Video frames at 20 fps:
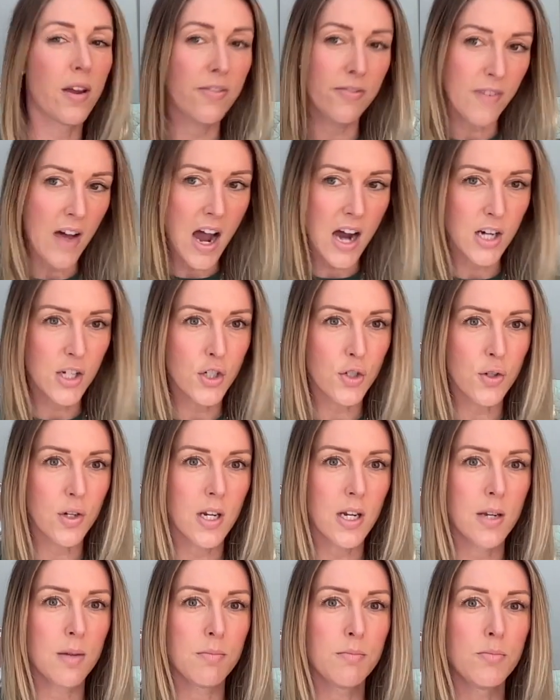
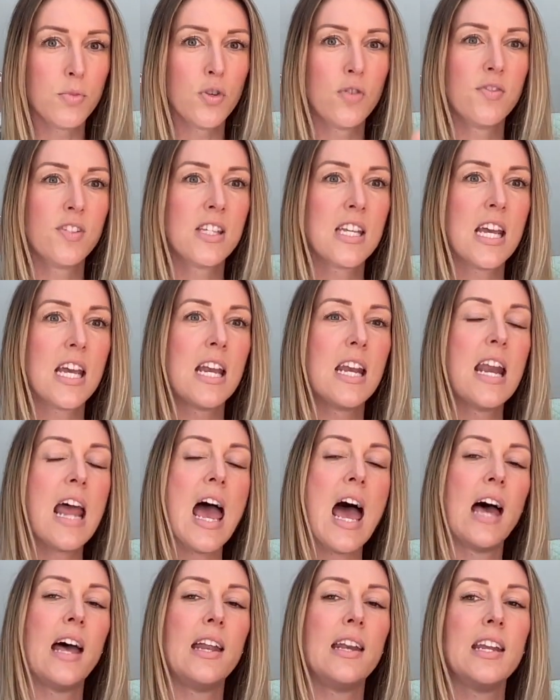factory moves in
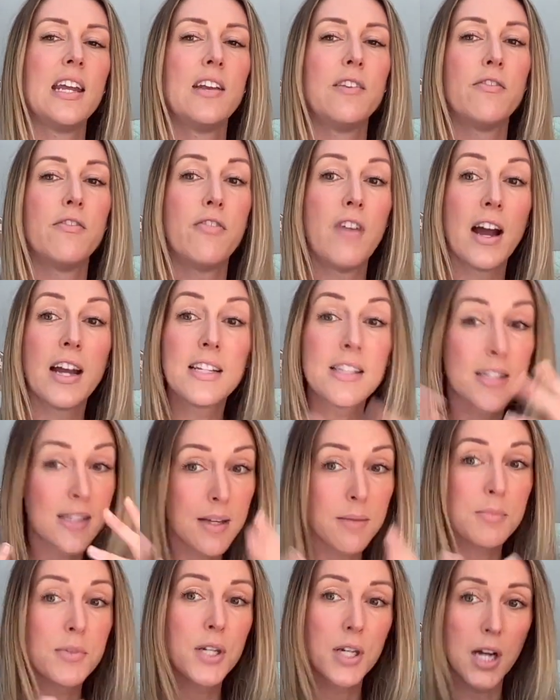and invites
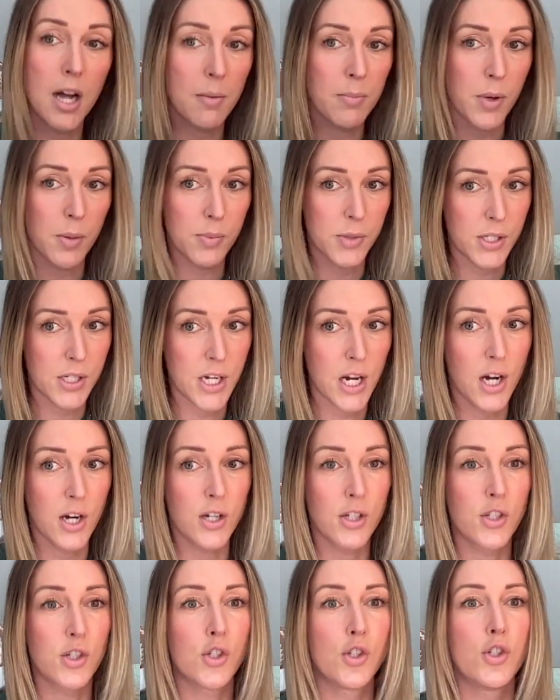them to come
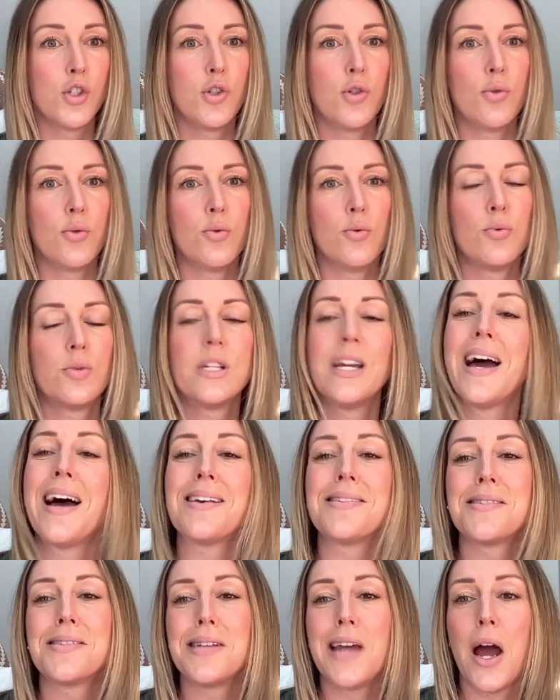upstairs to
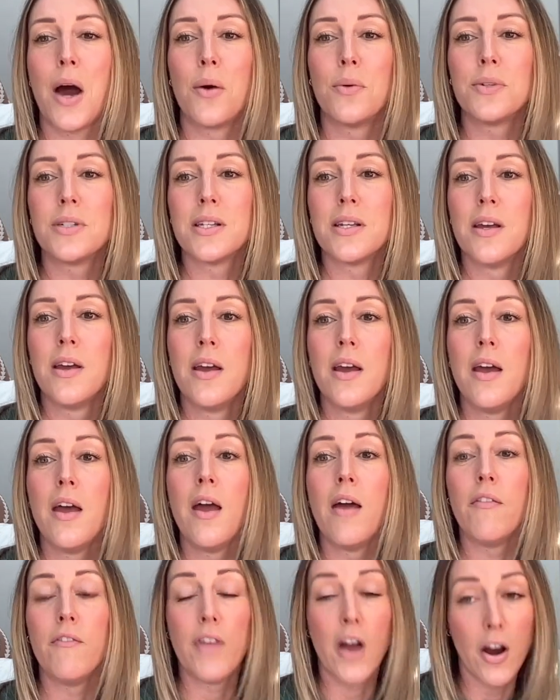test out
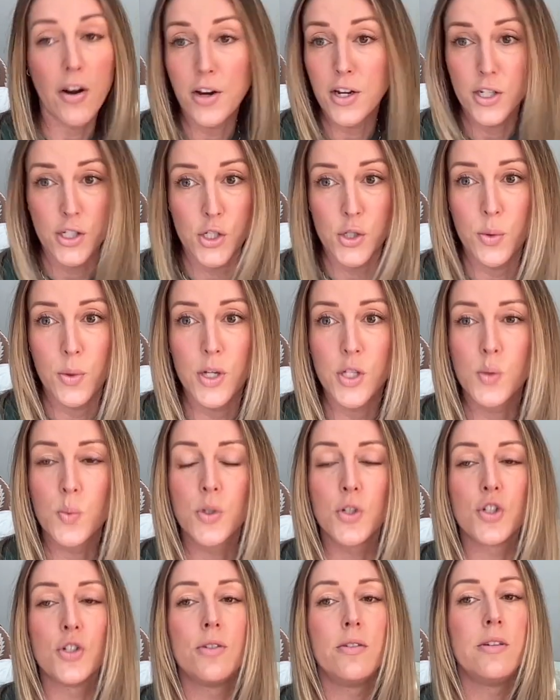various toys,
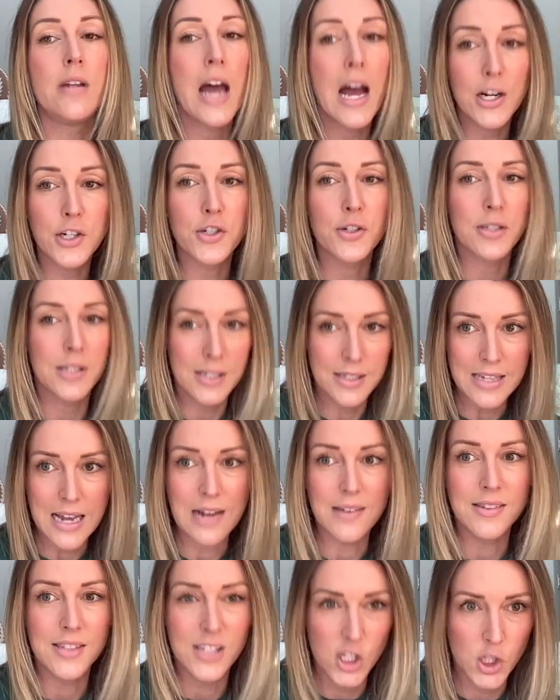which naturally
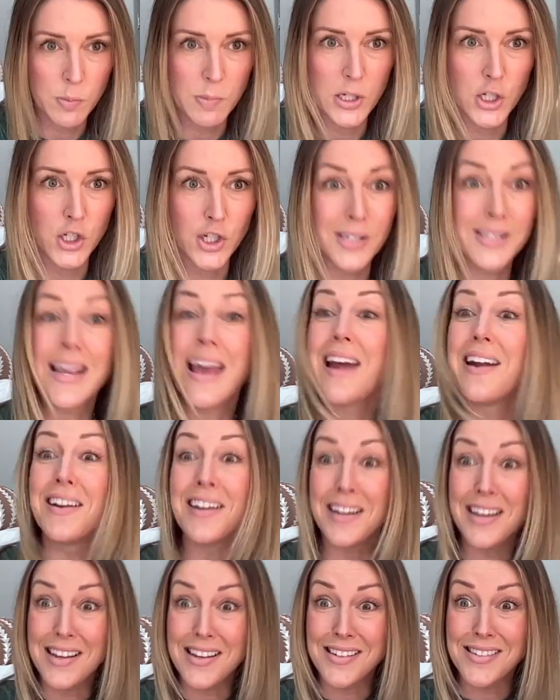sounds suspicious. And it
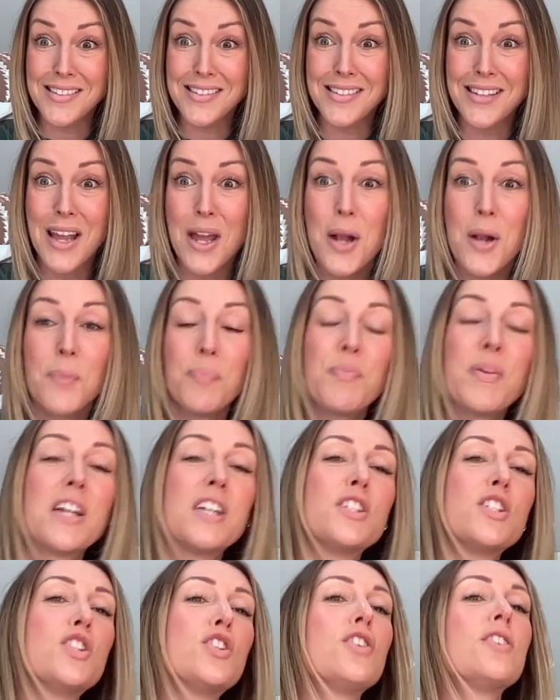is,
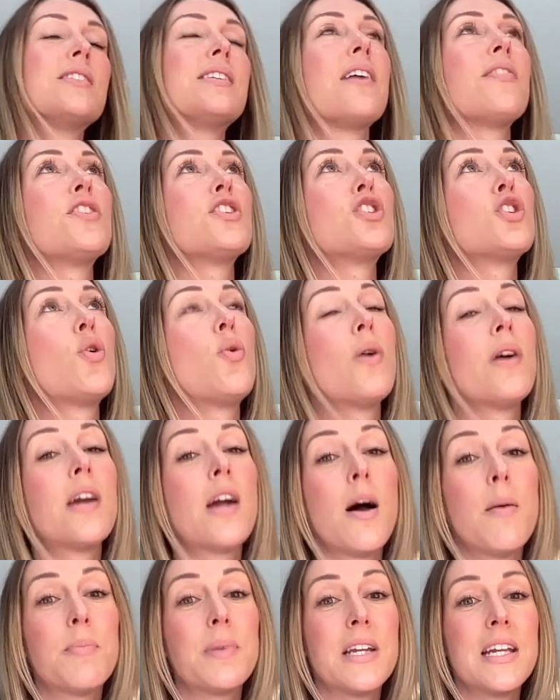because it turns out the toy
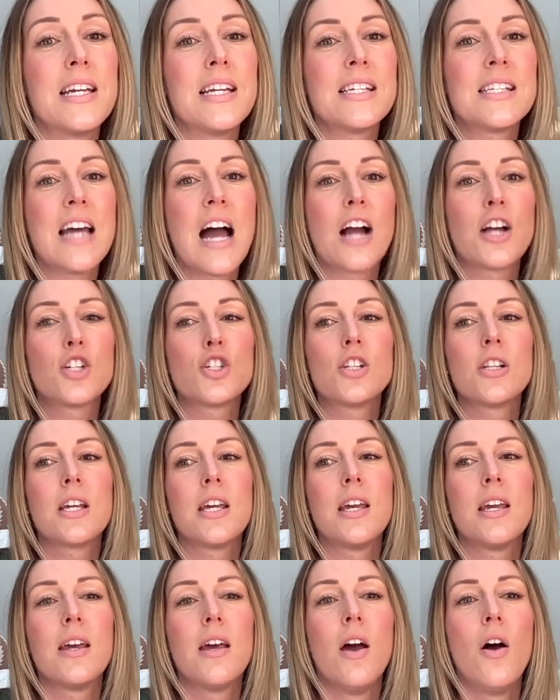company is
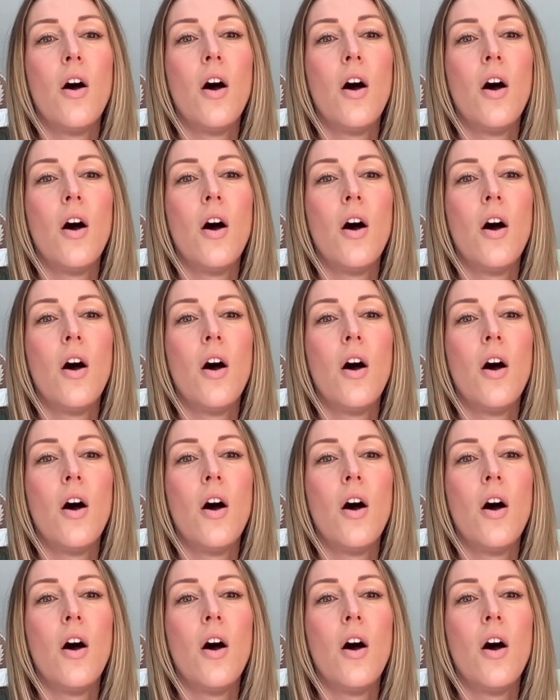actually